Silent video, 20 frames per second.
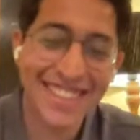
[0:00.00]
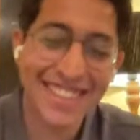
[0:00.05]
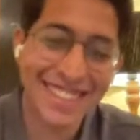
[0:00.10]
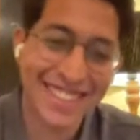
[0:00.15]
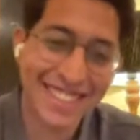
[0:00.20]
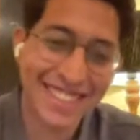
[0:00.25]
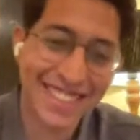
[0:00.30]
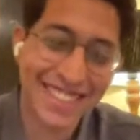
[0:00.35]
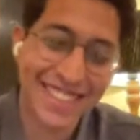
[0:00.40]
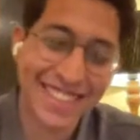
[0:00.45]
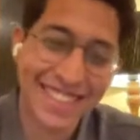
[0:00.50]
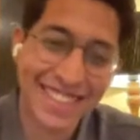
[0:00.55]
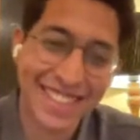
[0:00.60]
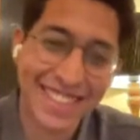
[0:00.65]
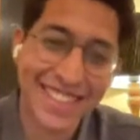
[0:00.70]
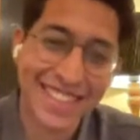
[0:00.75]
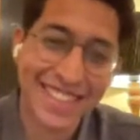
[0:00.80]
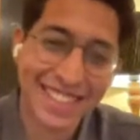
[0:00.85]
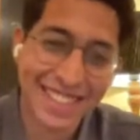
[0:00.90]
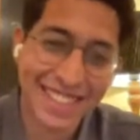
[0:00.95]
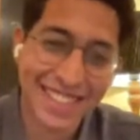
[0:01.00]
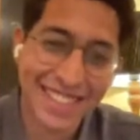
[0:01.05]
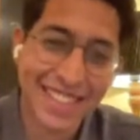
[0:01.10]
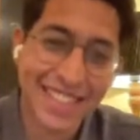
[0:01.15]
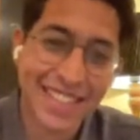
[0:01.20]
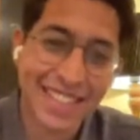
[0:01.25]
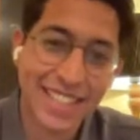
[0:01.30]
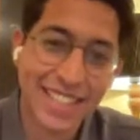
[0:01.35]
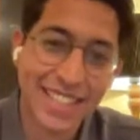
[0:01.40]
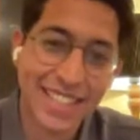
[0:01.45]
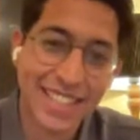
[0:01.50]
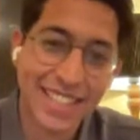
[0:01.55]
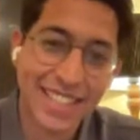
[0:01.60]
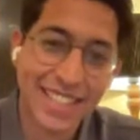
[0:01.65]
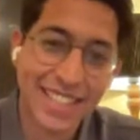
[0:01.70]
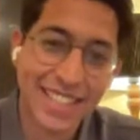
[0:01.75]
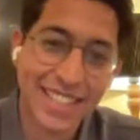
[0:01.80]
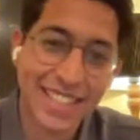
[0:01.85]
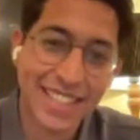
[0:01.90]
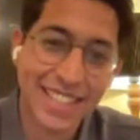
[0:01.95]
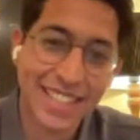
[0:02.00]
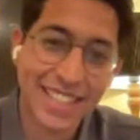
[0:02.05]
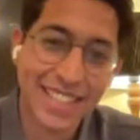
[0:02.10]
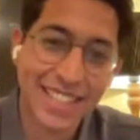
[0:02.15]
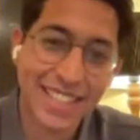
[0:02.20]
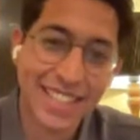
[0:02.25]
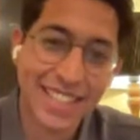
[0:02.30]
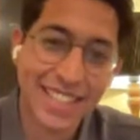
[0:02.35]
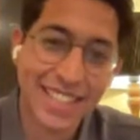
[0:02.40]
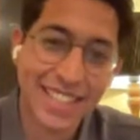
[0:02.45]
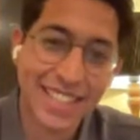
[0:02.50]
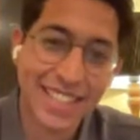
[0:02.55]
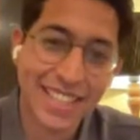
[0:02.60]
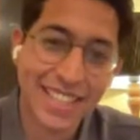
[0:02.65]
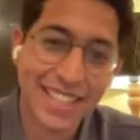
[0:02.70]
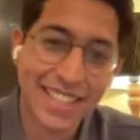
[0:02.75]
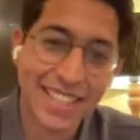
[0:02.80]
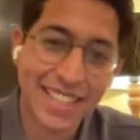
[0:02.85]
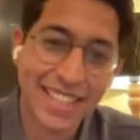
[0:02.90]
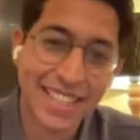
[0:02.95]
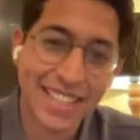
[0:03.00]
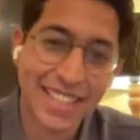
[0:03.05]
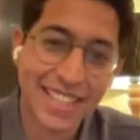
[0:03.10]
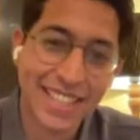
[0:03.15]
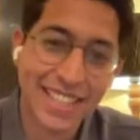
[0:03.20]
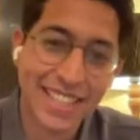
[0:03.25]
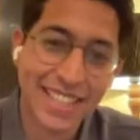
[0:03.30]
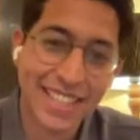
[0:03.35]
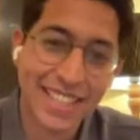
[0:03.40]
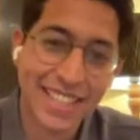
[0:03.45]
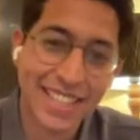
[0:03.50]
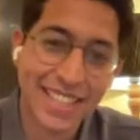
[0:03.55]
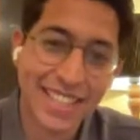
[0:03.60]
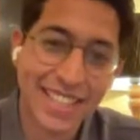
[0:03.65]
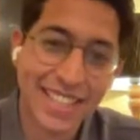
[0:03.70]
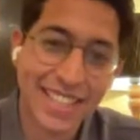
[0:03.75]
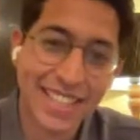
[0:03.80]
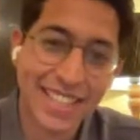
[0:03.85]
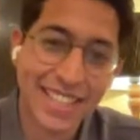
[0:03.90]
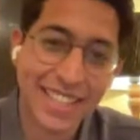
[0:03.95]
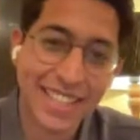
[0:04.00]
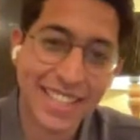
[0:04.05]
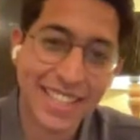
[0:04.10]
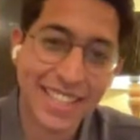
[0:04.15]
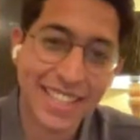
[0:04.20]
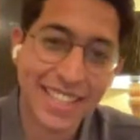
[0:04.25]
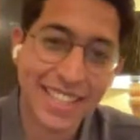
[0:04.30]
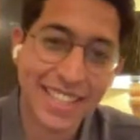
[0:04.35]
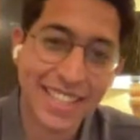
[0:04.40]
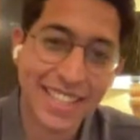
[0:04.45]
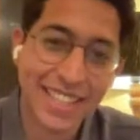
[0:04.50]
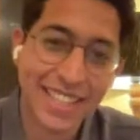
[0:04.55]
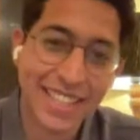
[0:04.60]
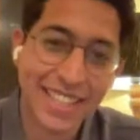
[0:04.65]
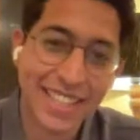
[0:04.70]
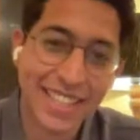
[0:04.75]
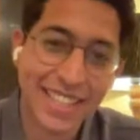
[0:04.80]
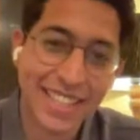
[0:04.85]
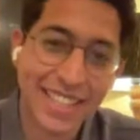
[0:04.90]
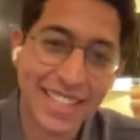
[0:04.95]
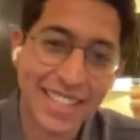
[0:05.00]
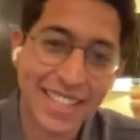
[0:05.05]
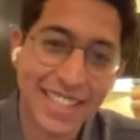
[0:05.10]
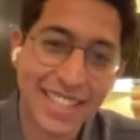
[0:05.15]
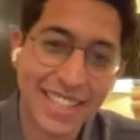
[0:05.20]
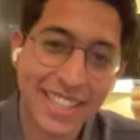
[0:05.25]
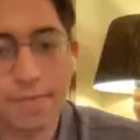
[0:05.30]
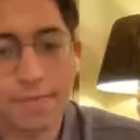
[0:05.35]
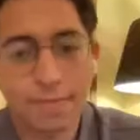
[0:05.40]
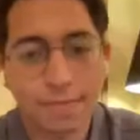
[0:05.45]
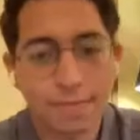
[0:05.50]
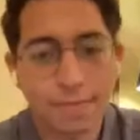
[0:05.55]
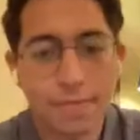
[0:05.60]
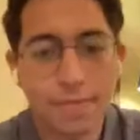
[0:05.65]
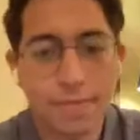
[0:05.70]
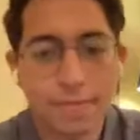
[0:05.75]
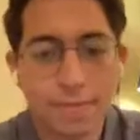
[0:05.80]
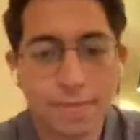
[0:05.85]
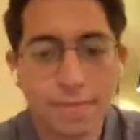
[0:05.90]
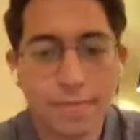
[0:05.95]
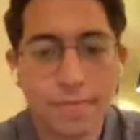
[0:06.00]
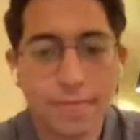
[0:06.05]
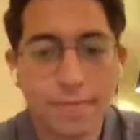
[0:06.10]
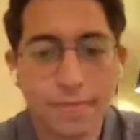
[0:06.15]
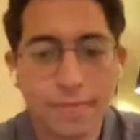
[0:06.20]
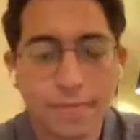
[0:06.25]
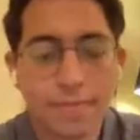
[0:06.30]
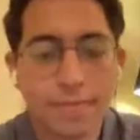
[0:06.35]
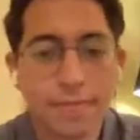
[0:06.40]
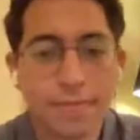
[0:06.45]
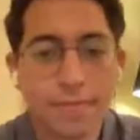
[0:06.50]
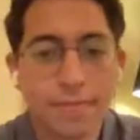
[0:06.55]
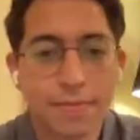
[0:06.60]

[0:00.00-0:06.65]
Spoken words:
No words are spoken by the person on screen.